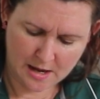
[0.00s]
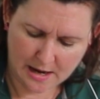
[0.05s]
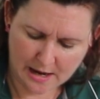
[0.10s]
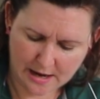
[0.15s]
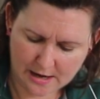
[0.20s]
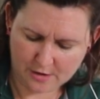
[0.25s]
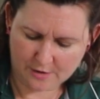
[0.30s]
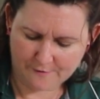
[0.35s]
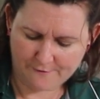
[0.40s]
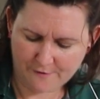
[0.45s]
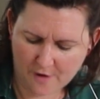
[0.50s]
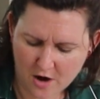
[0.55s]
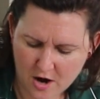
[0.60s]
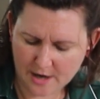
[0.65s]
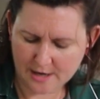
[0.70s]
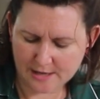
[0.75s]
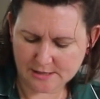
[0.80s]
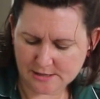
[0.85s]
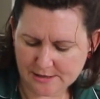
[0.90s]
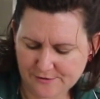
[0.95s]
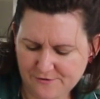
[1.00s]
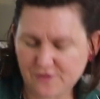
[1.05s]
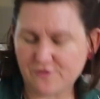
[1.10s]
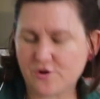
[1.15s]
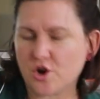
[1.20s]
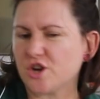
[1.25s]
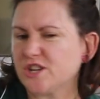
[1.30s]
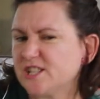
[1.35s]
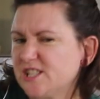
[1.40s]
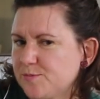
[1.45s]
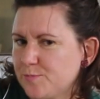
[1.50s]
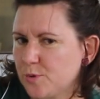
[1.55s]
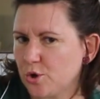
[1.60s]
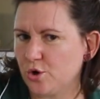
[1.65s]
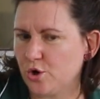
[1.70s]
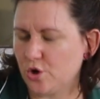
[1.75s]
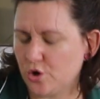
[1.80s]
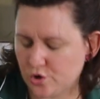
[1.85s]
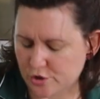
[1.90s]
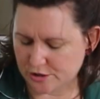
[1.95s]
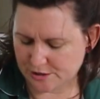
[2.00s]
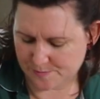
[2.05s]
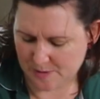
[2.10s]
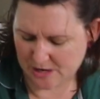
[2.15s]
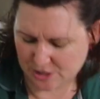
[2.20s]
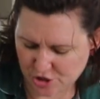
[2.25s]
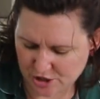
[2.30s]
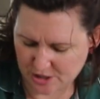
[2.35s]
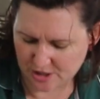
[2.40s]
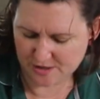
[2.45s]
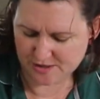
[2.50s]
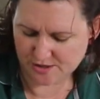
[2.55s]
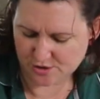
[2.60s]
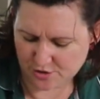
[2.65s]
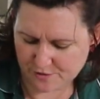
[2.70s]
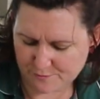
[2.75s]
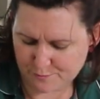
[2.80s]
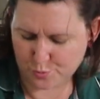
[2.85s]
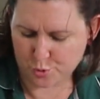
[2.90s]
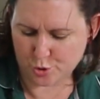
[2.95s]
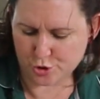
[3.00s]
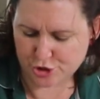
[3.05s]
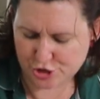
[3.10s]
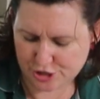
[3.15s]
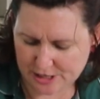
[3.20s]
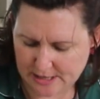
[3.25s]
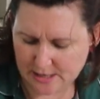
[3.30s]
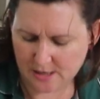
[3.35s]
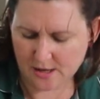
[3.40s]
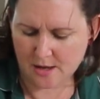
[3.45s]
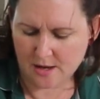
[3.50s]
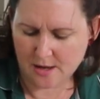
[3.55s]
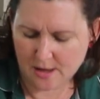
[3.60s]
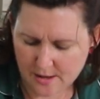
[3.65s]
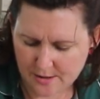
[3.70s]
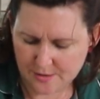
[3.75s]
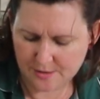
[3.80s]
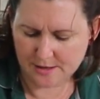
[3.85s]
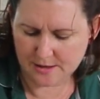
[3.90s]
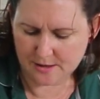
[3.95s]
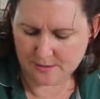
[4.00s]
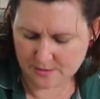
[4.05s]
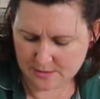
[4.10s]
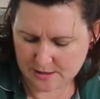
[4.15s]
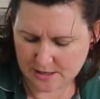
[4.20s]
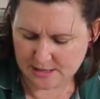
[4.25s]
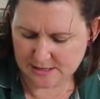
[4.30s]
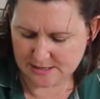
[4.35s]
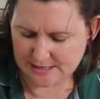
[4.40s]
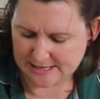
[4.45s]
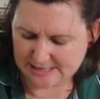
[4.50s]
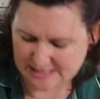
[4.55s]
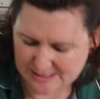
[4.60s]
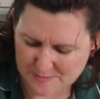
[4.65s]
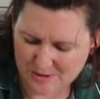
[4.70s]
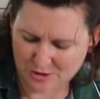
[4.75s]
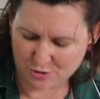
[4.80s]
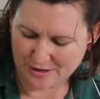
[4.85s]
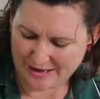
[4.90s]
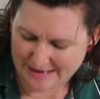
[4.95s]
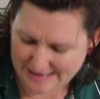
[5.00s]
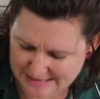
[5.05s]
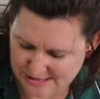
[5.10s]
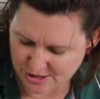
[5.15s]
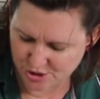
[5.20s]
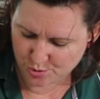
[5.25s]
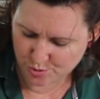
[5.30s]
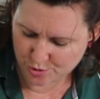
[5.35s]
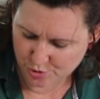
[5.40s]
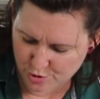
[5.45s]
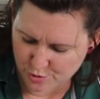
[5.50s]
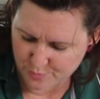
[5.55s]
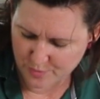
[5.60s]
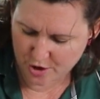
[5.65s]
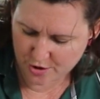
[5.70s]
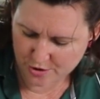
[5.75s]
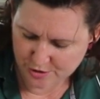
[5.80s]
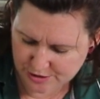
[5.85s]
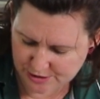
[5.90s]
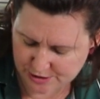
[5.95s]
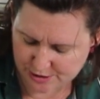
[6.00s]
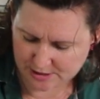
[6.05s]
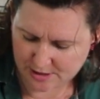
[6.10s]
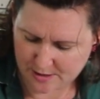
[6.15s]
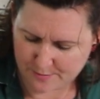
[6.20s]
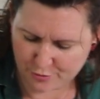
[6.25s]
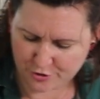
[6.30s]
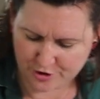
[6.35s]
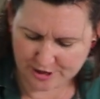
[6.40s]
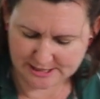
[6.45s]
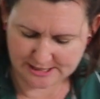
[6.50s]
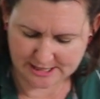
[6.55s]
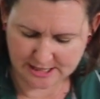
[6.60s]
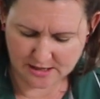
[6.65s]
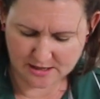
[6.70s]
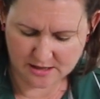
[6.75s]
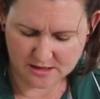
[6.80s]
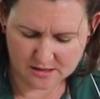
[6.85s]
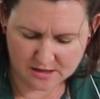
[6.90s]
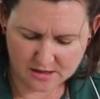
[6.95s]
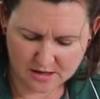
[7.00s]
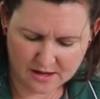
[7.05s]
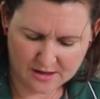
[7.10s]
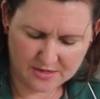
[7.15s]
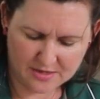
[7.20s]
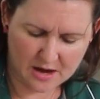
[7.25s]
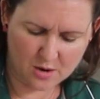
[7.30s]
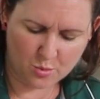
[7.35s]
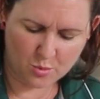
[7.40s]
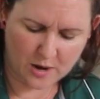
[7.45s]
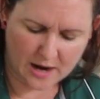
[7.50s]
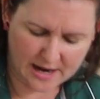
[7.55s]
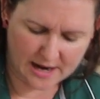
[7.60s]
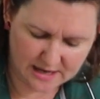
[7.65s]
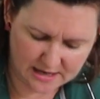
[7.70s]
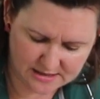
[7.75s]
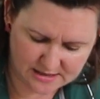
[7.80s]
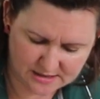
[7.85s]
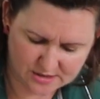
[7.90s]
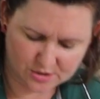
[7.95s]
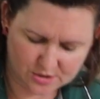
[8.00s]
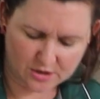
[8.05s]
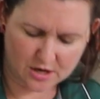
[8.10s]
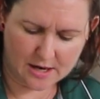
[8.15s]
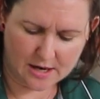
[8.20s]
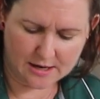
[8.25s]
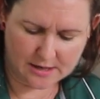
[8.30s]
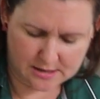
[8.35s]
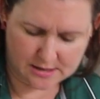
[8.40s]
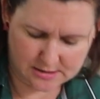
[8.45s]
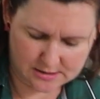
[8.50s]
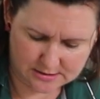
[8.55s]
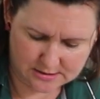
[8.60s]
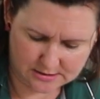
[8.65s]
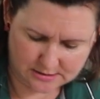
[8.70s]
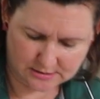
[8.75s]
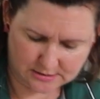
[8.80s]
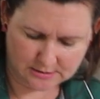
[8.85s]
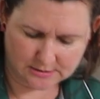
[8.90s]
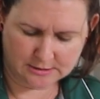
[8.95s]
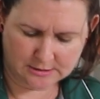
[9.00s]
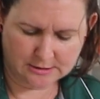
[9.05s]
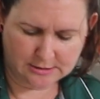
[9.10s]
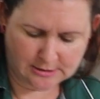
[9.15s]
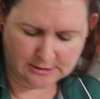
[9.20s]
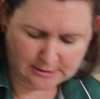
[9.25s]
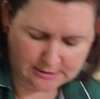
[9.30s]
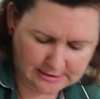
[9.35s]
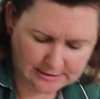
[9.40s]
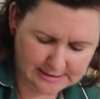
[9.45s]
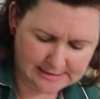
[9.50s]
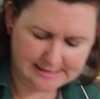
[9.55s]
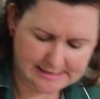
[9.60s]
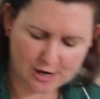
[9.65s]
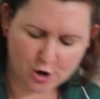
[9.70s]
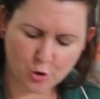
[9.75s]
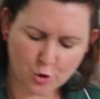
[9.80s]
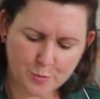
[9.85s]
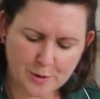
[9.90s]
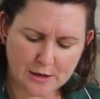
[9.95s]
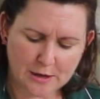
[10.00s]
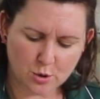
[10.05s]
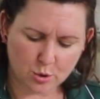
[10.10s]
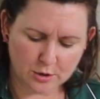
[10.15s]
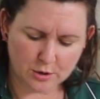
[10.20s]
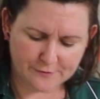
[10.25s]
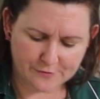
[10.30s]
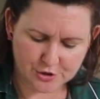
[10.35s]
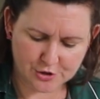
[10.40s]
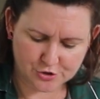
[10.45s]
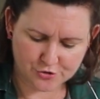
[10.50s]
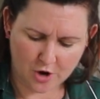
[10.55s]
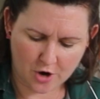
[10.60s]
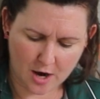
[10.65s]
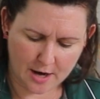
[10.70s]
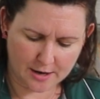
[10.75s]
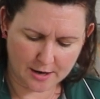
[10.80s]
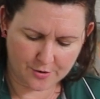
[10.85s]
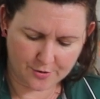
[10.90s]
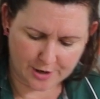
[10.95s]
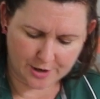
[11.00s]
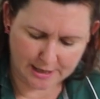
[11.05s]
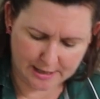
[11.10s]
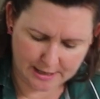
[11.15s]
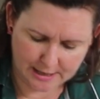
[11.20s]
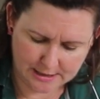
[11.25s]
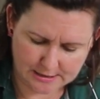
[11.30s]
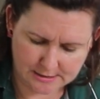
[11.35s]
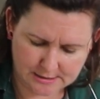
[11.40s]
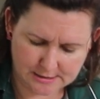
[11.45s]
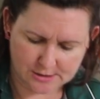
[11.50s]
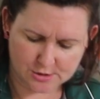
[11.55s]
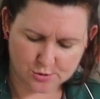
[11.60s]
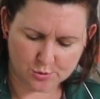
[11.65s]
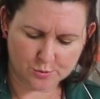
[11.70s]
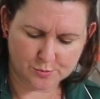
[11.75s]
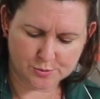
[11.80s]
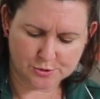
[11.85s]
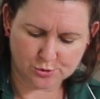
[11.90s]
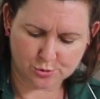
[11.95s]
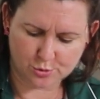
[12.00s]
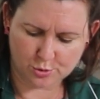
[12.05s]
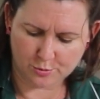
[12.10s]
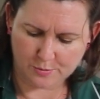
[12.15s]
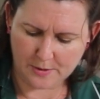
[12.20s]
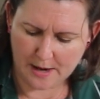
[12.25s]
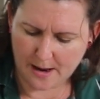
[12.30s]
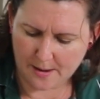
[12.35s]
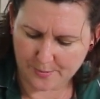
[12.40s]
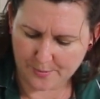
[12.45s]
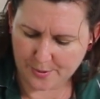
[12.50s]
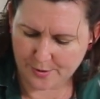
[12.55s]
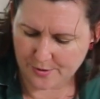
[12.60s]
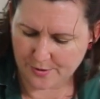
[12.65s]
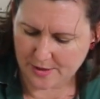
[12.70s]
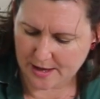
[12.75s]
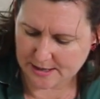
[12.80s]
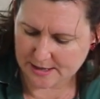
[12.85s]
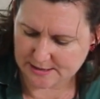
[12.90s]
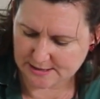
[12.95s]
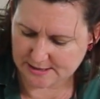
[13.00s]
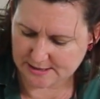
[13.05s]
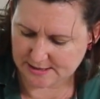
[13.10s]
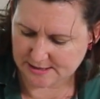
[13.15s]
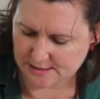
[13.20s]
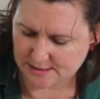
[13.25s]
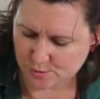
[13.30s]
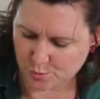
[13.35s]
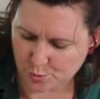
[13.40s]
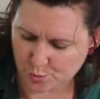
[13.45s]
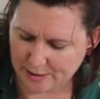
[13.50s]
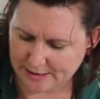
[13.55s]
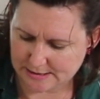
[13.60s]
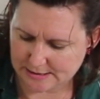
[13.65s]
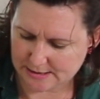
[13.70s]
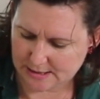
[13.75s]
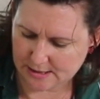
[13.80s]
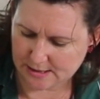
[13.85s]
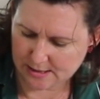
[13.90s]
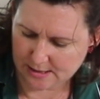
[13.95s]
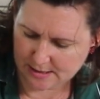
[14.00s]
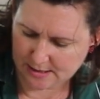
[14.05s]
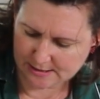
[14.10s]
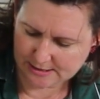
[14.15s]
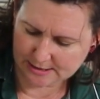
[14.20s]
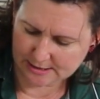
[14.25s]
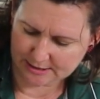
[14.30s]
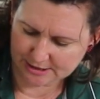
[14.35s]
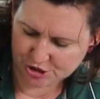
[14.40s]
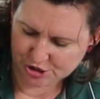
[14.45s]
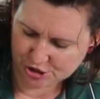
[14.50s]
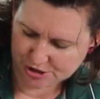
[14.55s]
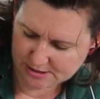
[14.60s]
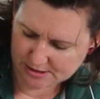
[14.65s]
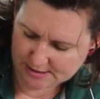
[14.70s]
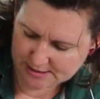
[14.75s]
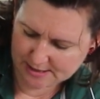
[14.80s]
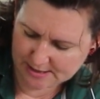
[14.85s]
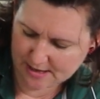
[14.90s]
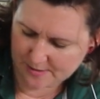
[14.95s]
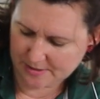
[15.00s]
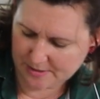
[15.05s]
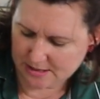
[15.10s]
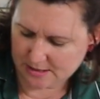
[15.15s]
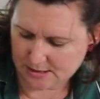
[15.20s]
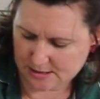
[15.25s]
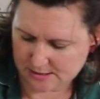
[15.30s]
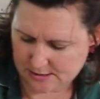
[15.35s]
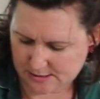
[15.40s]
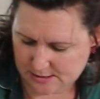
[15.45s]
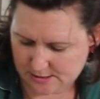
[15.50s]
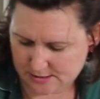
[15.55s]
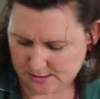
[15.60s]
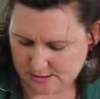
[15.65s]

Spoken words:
And I find if you've got a spoon or spatula, sort of pushing the condensed milk into it almost, compressing it. That way it's sort of like, it's helping all of the dry ingredients to absorb up that sweet, delicious yumminess.